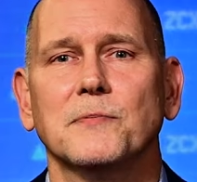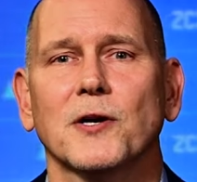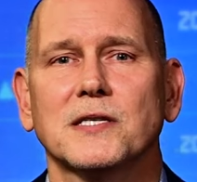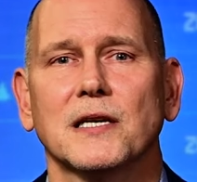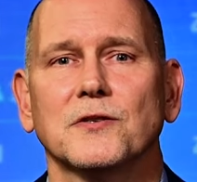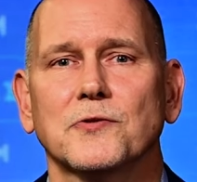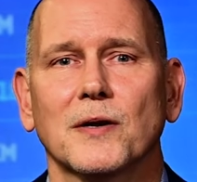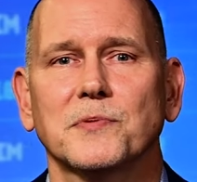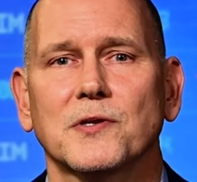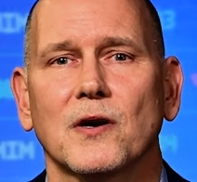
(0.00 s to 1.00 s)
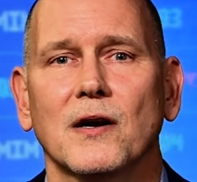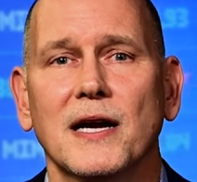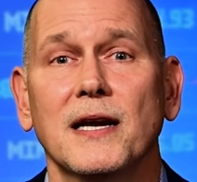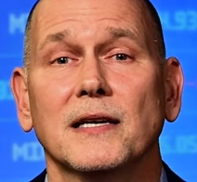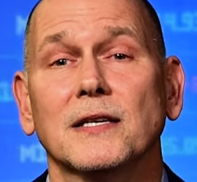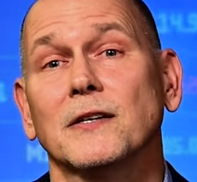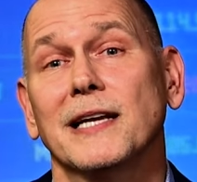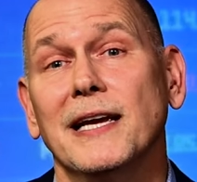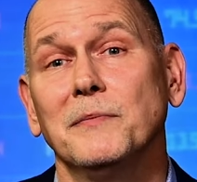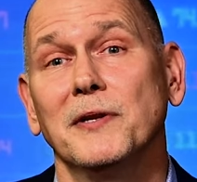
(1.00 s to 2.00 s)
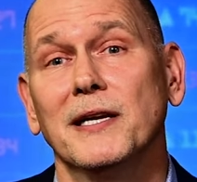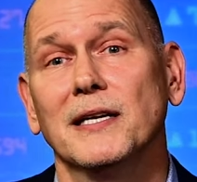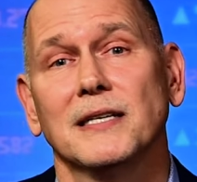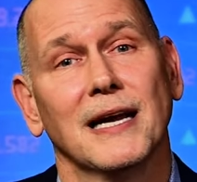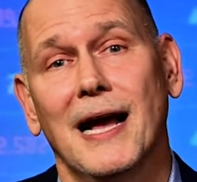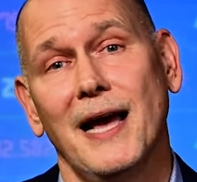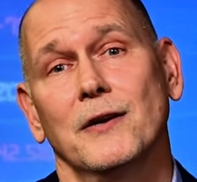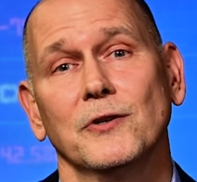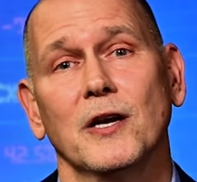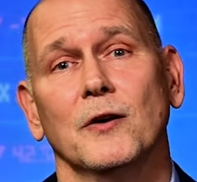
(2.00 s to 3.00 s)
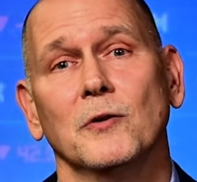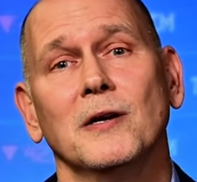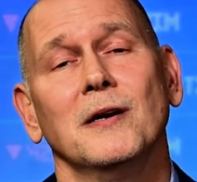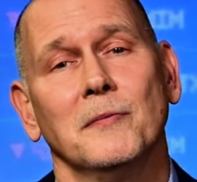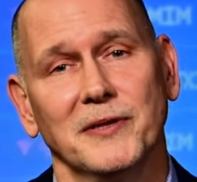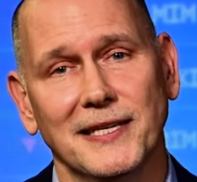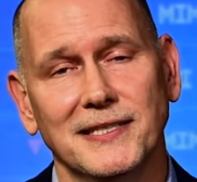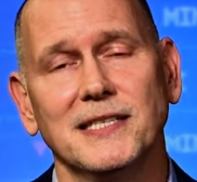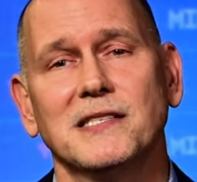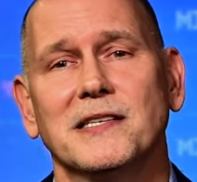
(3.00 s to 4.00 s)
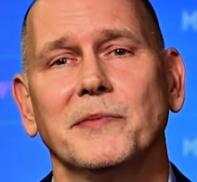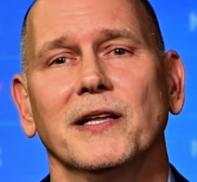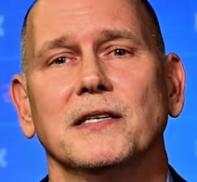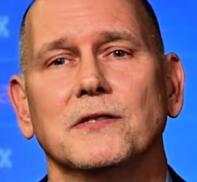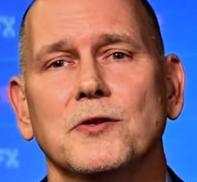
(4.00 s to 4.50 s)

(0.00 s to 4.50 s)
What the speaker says: President Trump's hand and game plan, I don't know. But they did stimulate in